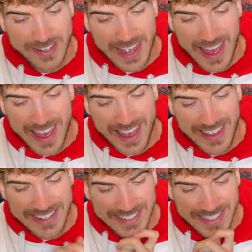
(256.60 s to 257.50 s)
Yay,
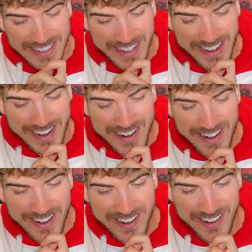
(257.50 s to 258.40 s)
he's
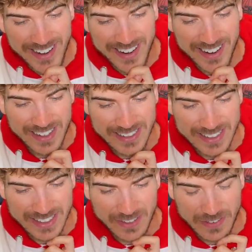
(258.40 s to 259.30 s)
clear. Let's
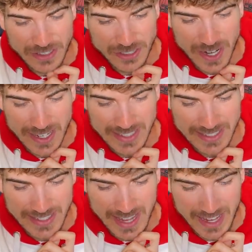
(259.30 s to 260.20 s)
look for
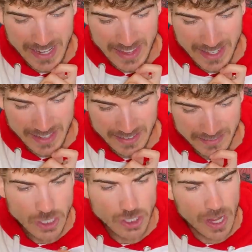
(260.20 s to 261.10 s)
traits. Anything?
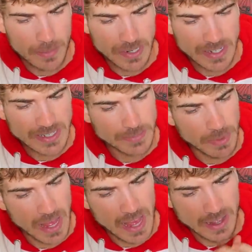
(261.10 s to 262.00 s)
Dominant is
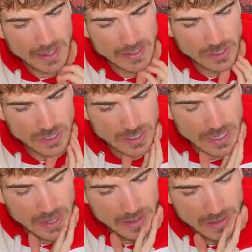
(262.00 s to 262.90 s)
black.
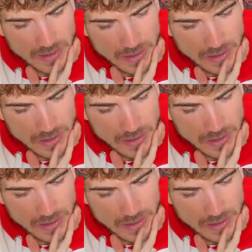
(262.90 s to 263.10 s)
Interesting.